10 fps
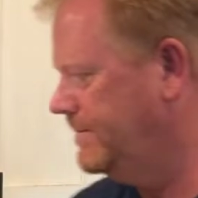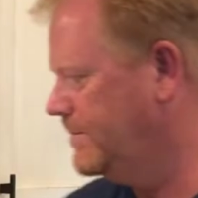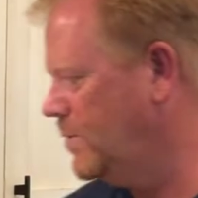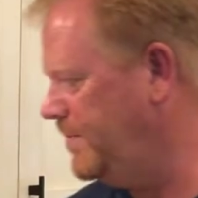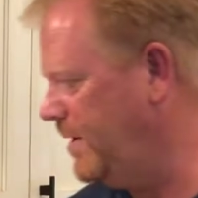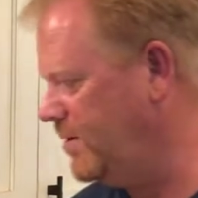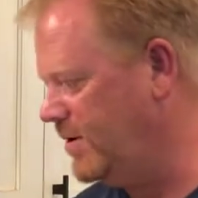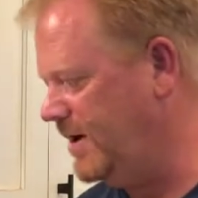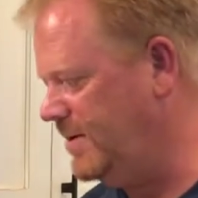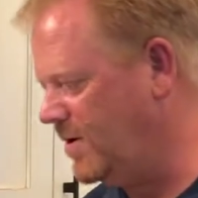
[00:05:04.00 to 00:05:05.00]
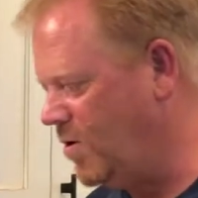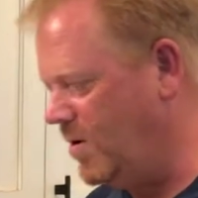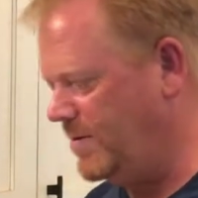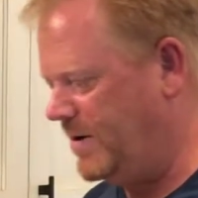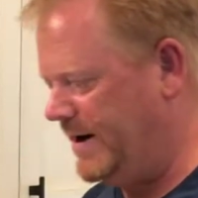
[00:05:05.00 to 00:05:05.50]
whipping cream
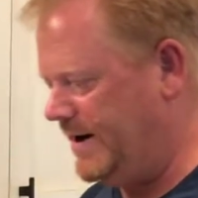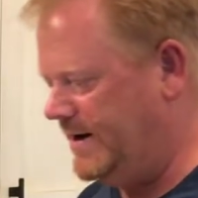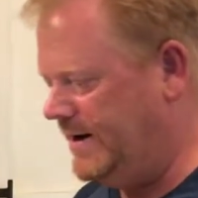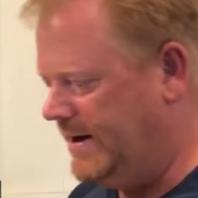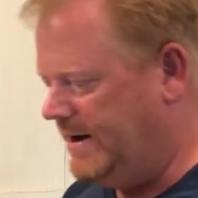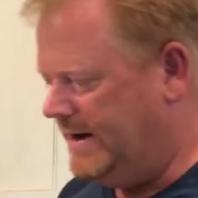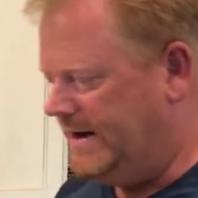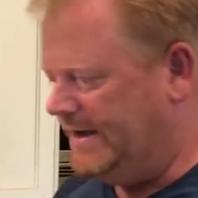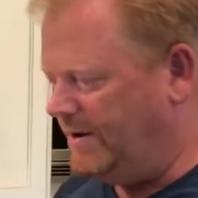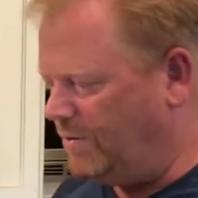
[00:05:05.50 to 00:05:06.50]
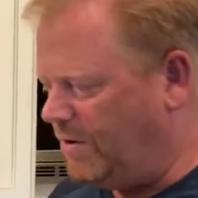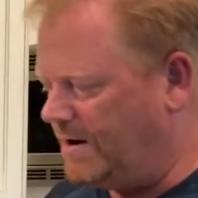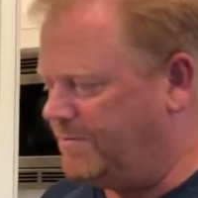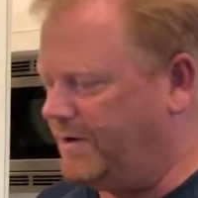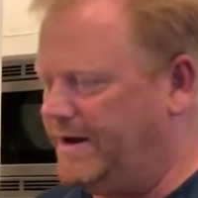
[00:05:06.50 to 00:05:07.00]
incorporated. And then we want
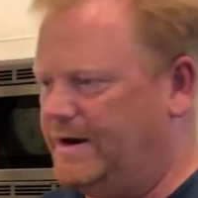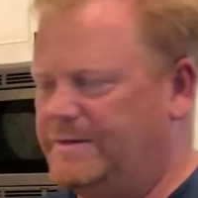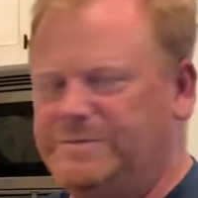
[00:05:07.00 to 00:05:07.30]
to bring it up